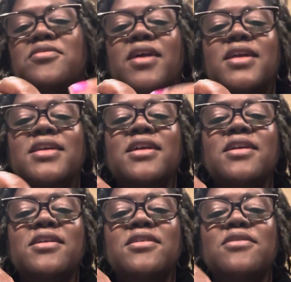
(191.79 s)
right
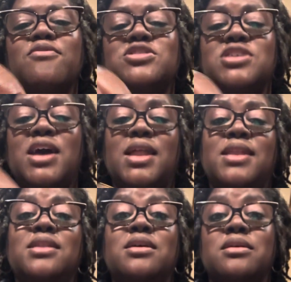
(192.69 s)
here, which I
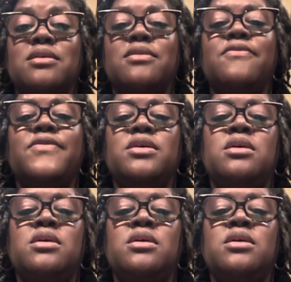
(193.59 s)
love.